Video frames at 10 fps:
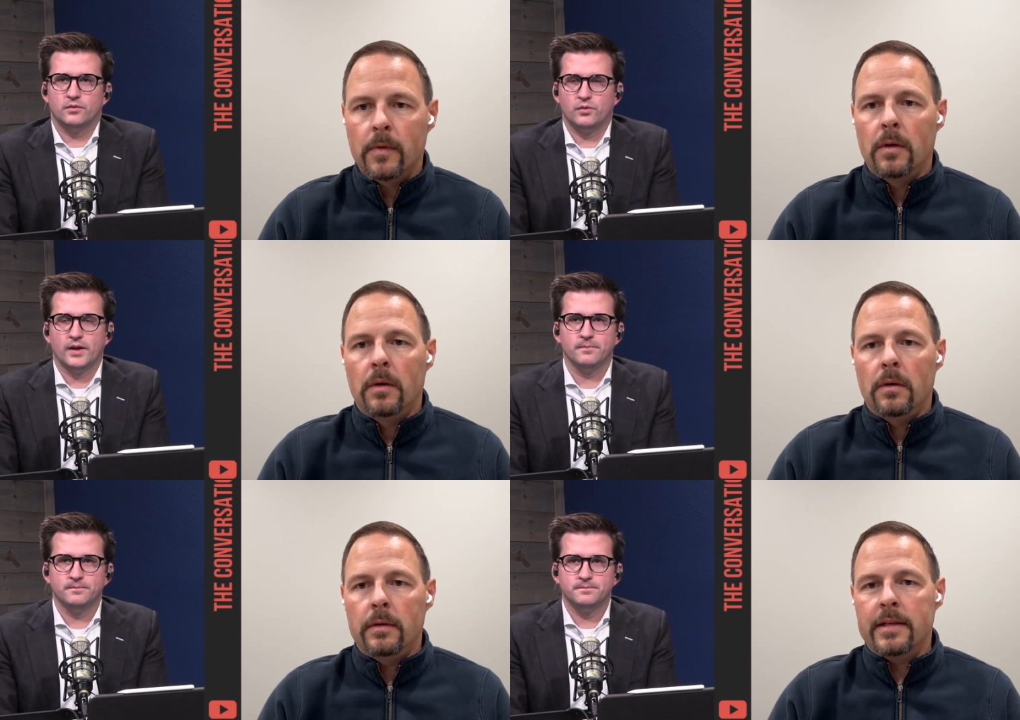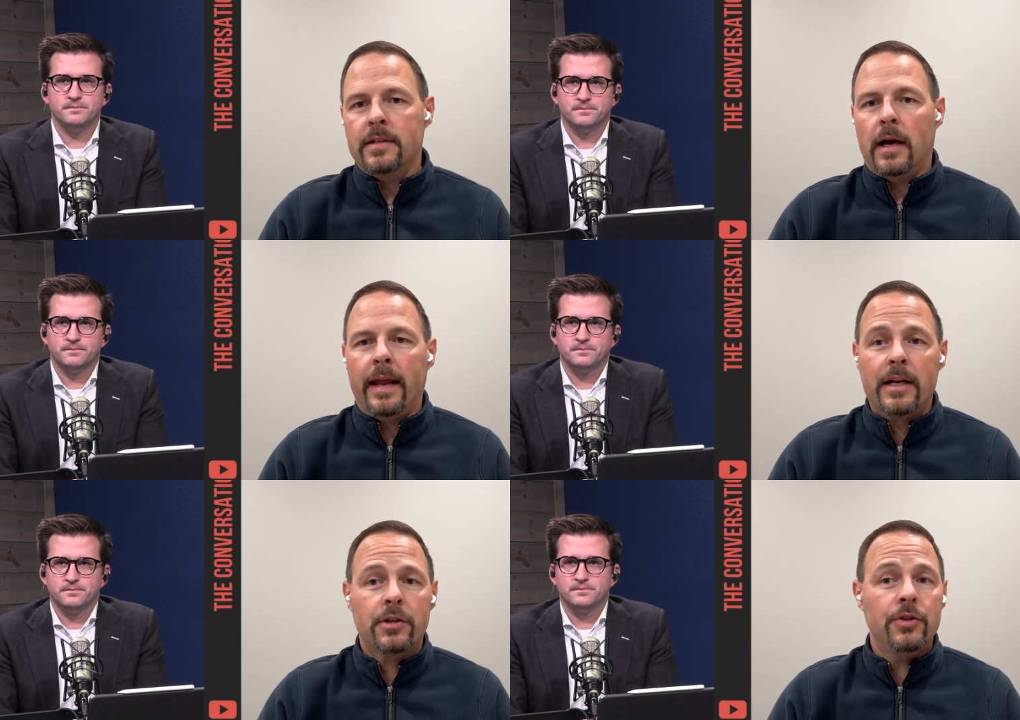Speaker 1: Right. That's not
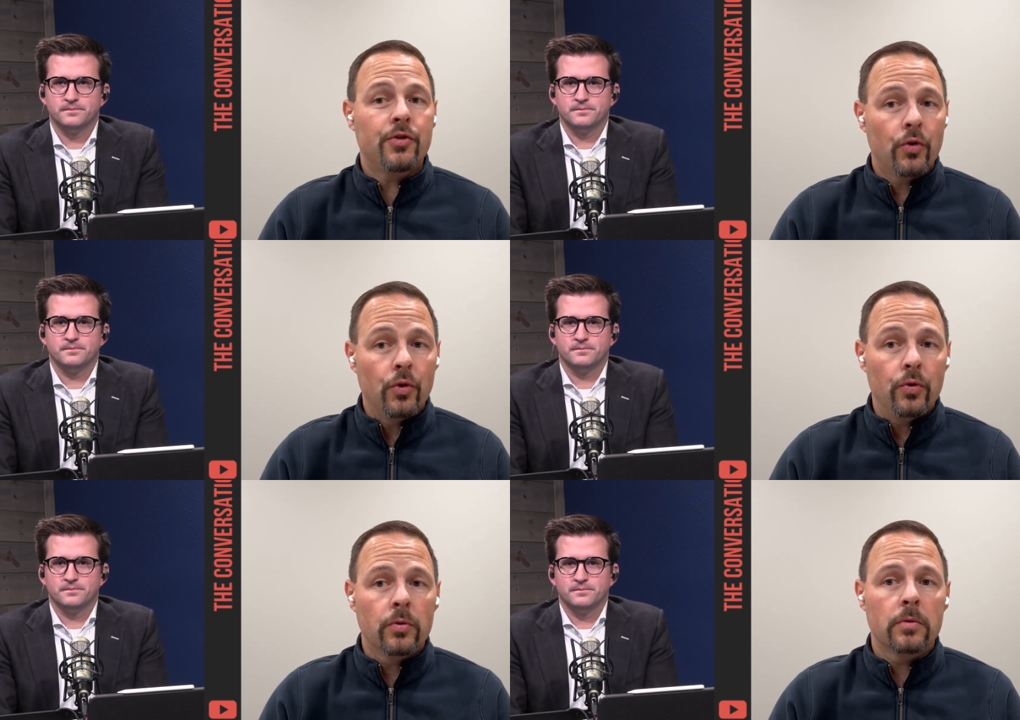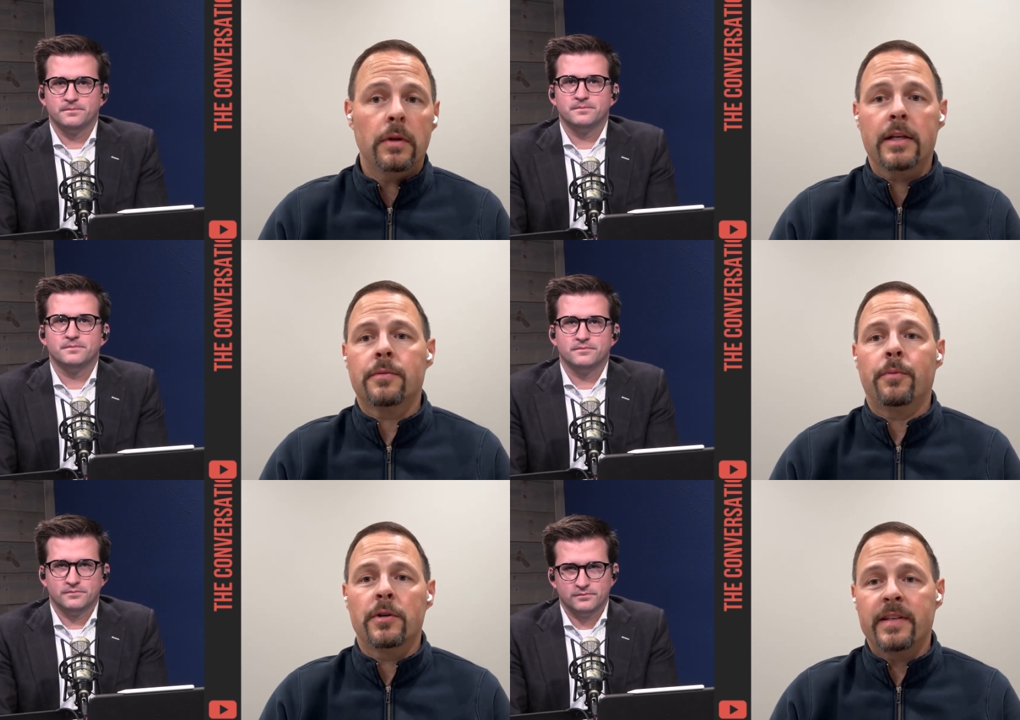actually true. That's
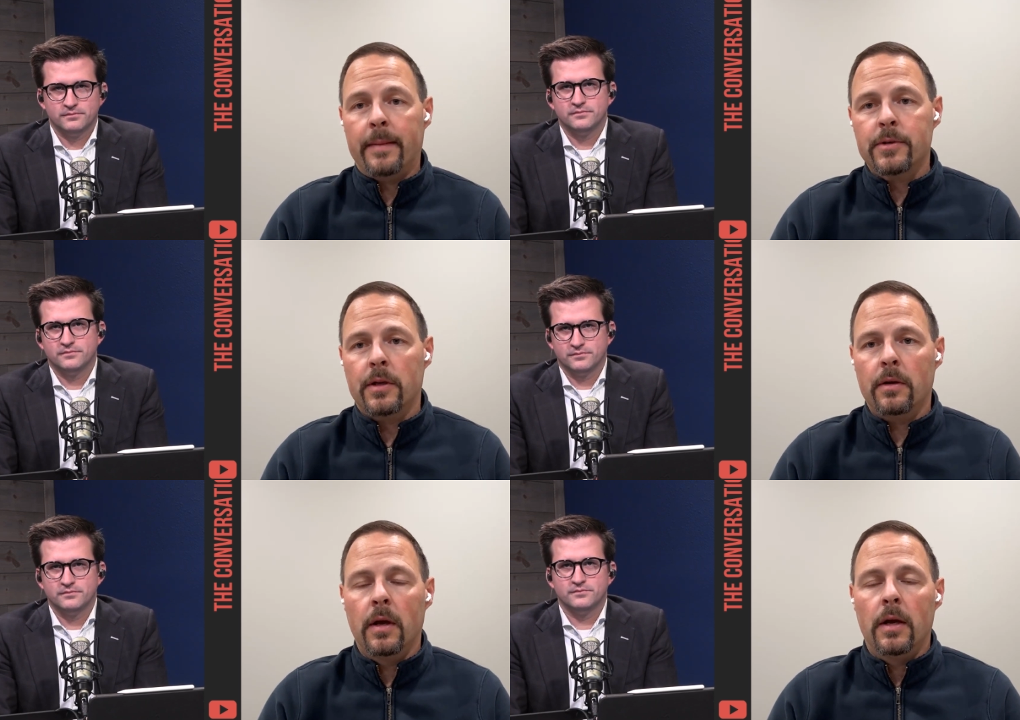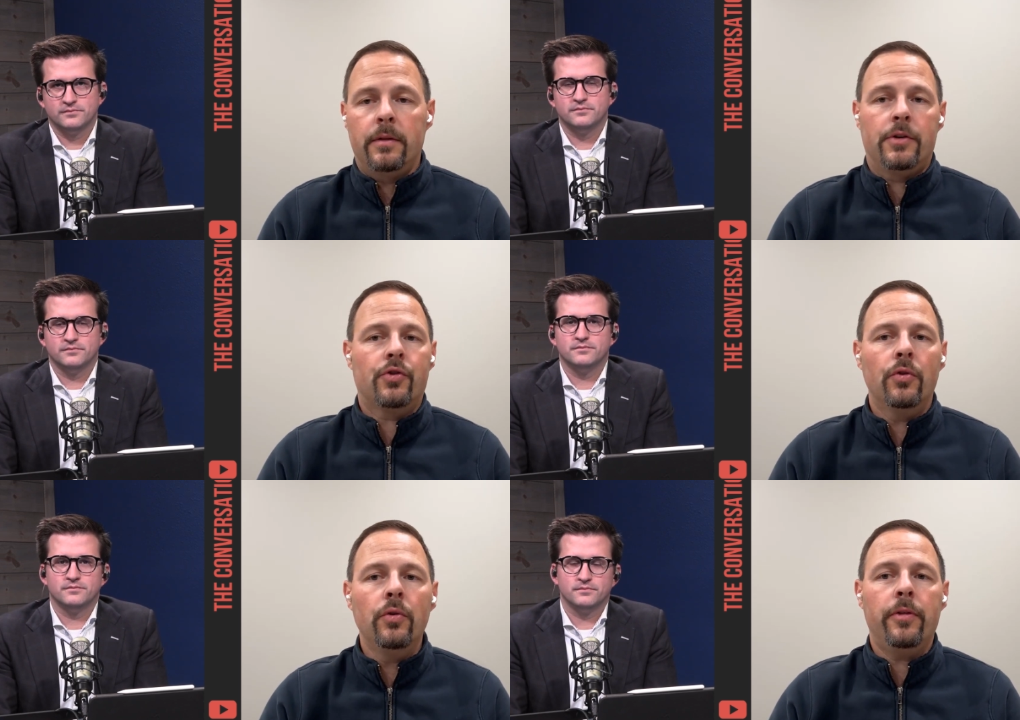perception. The
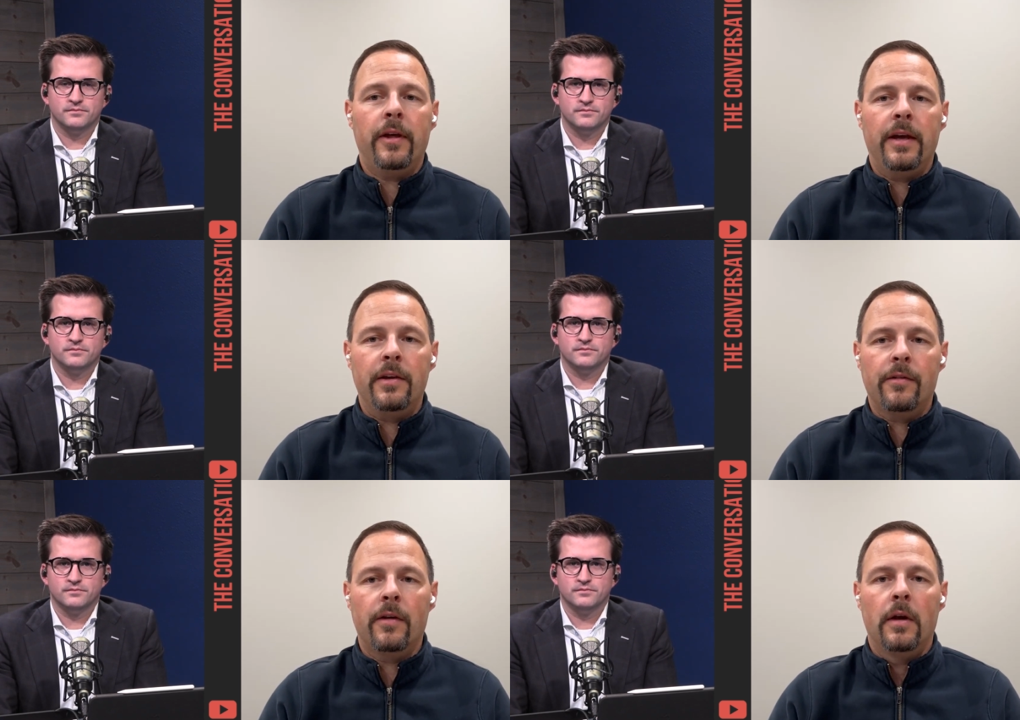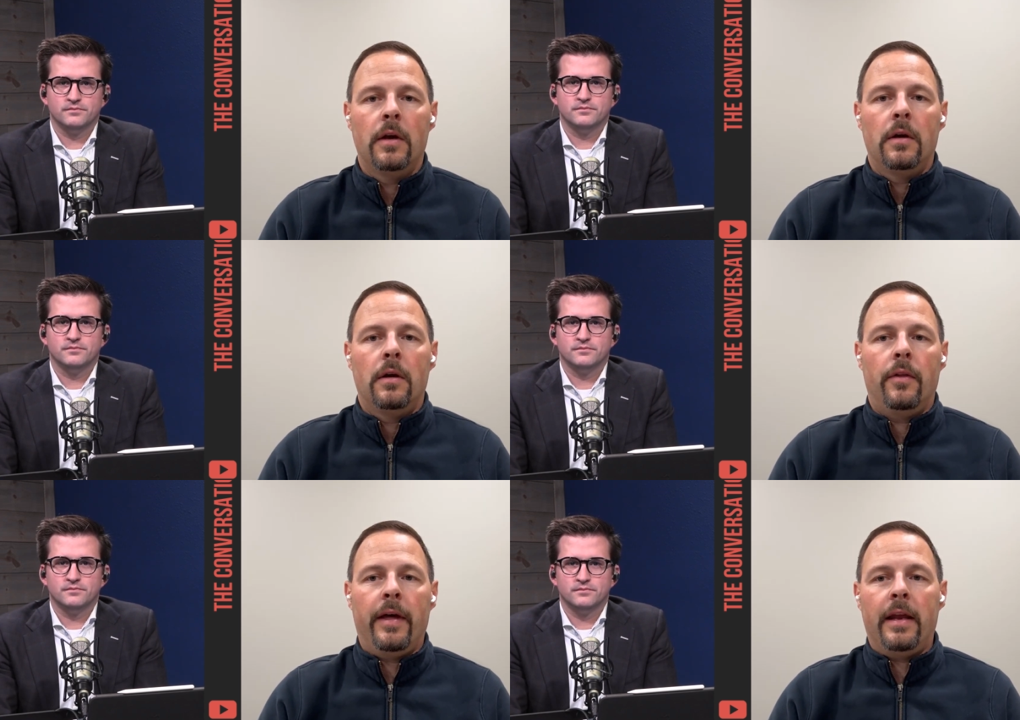truth is
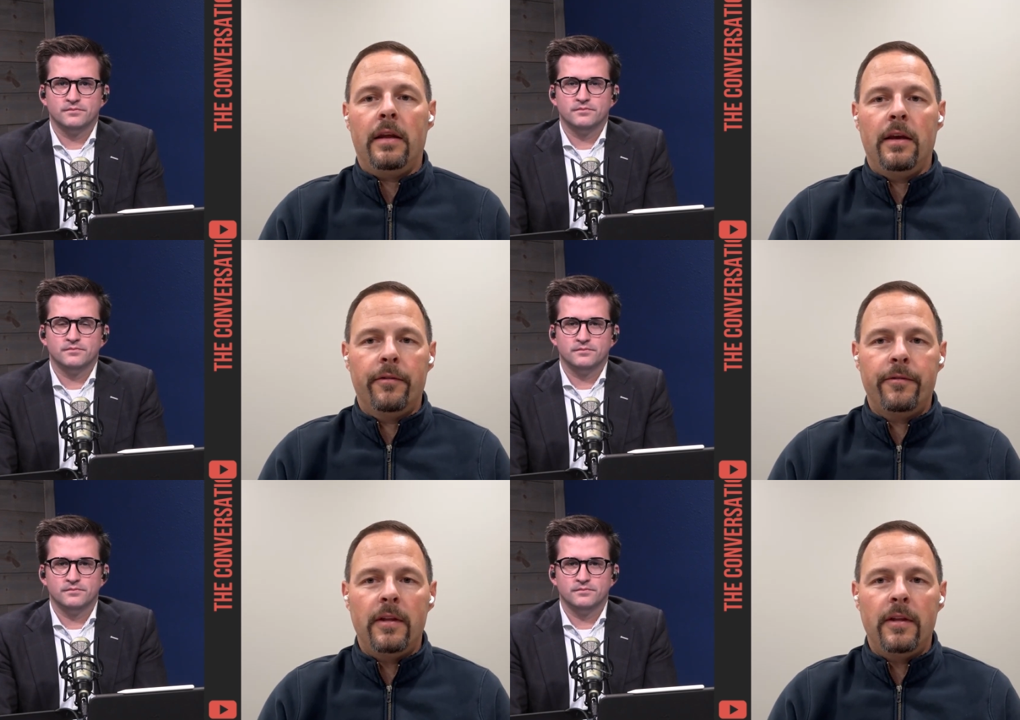that if